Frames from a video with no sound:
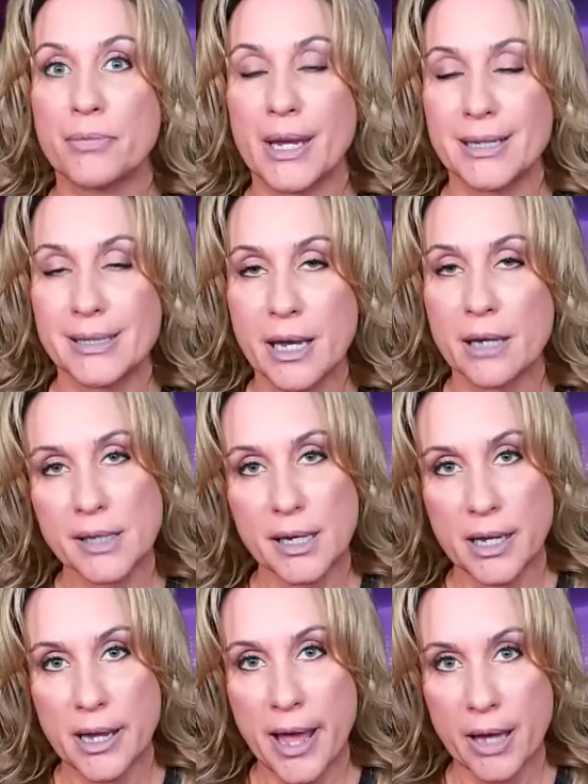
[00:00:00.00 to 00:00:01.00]
It sounds like
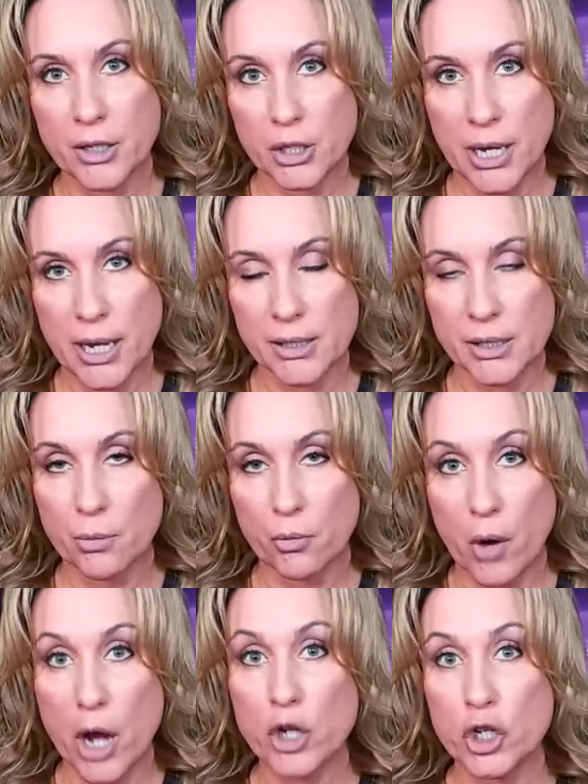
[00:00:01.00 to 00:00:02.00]
he had to take some
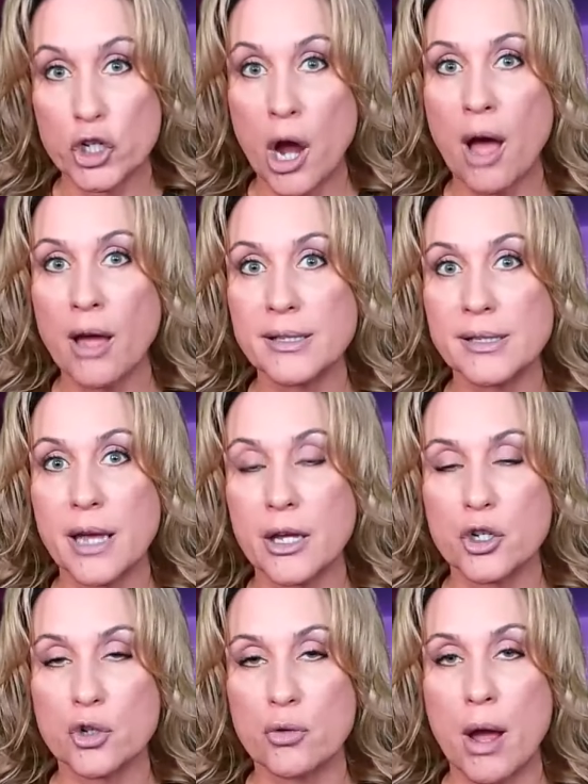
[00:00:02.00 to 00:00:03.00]
rush shots
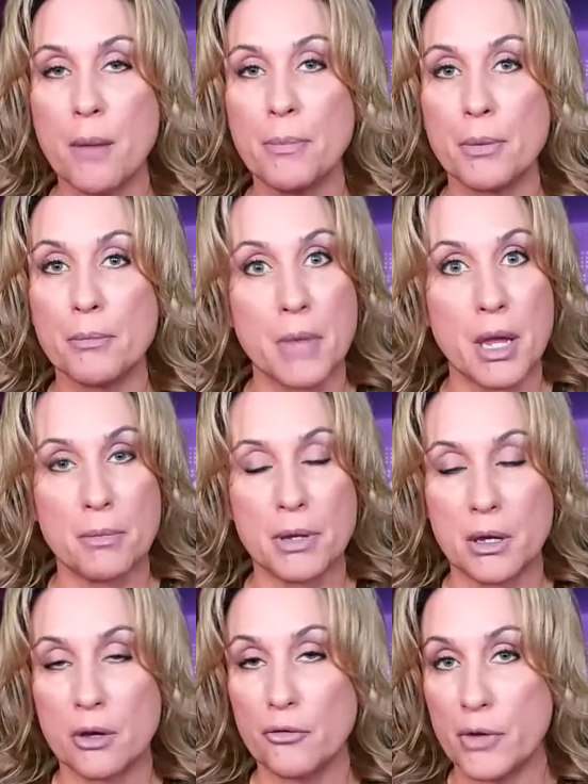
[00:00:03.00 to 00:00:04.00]
at Trump.
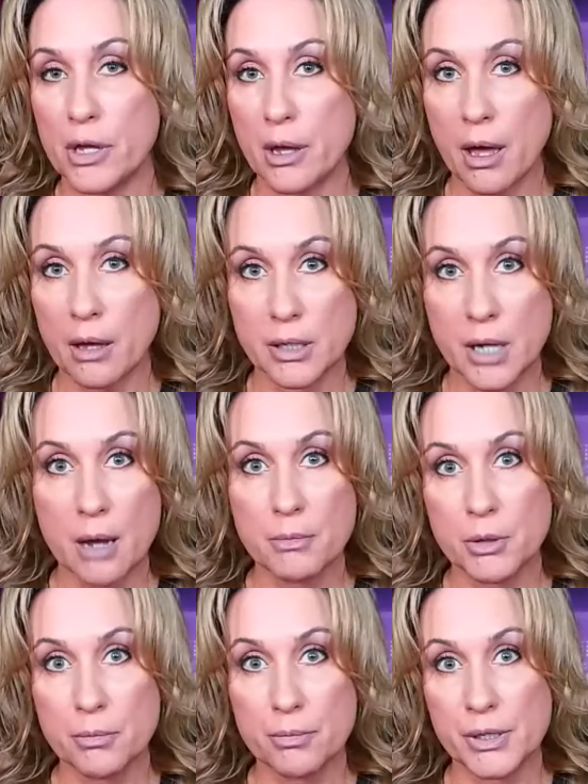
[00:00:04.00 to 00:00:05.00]
Maybe if he had time
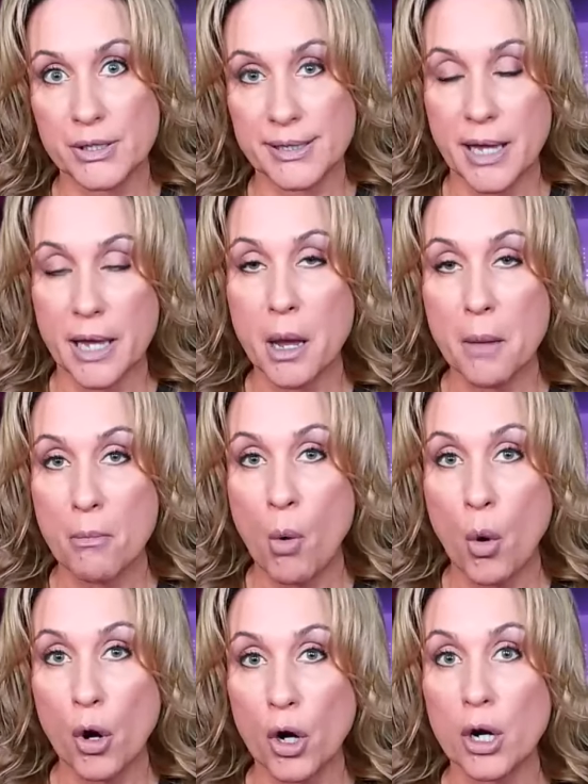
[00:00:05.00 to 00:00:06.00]
to set up
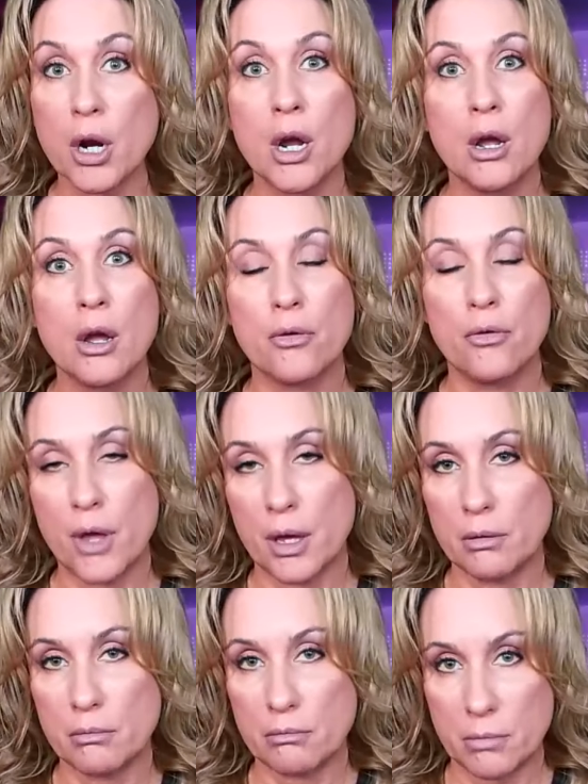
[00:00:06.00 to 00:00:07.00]
more,
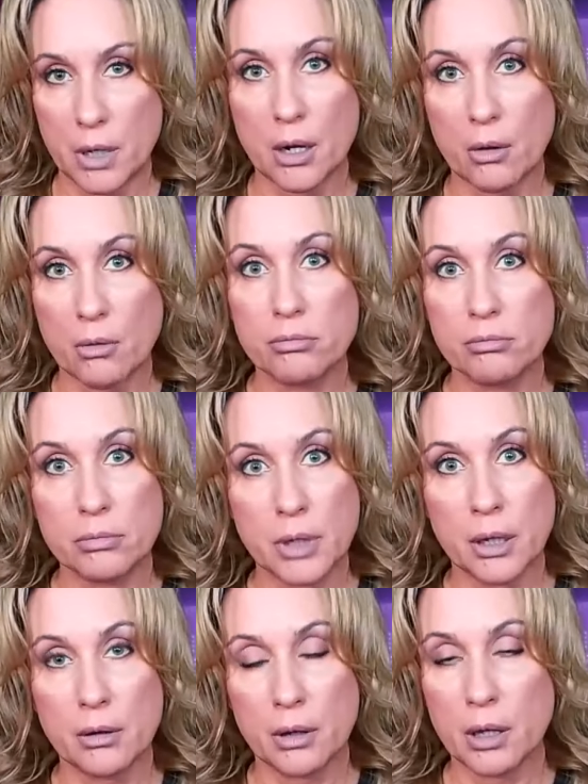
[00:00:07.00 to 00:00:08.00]
then, you know,
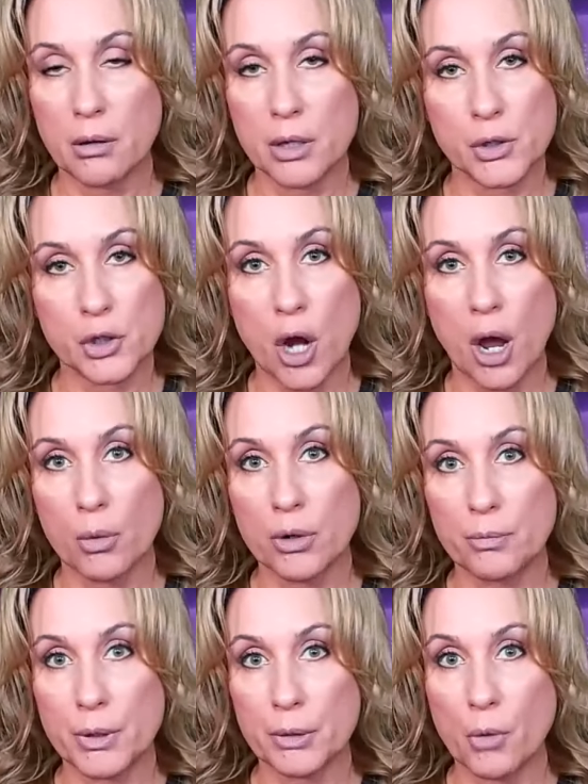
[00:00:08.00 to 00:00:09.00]
his shot would
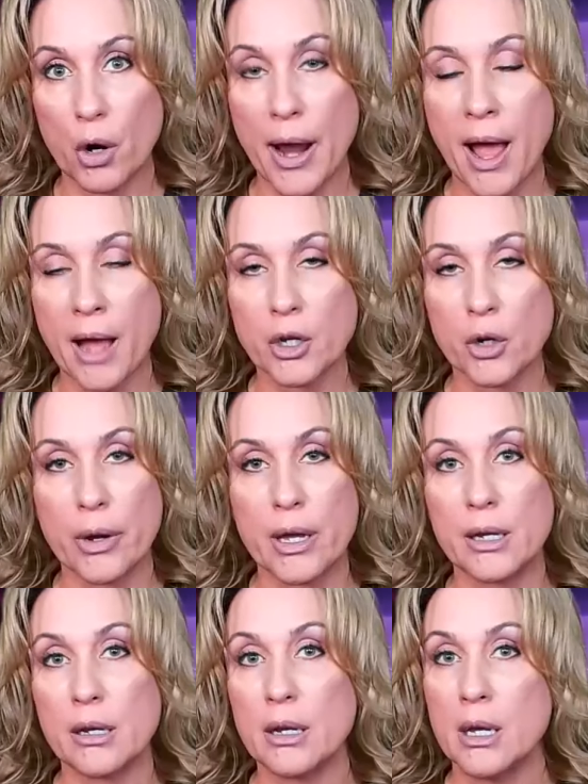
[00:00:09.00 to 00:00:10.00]
have been more
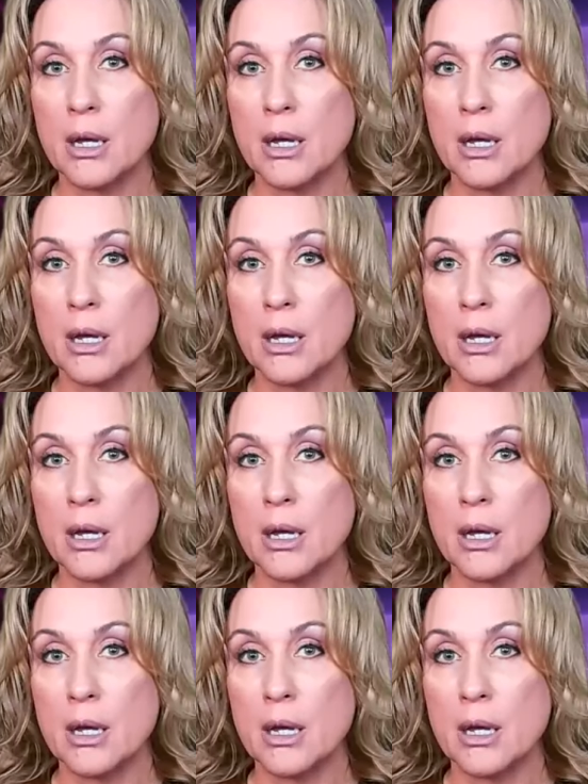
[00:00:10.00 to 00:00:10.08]
accurate.